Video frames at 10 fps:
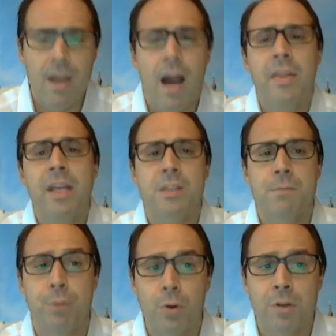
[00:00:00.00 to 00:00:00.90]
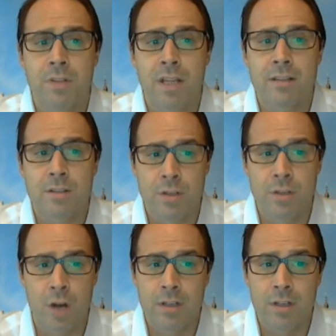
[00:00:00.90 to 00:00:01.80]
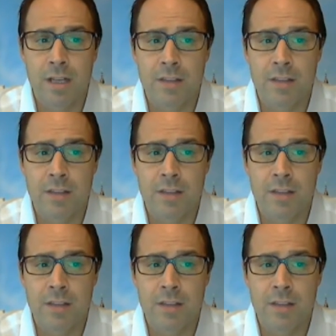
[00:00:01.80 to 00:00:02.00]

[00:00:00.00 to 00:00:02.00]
I think it's important to note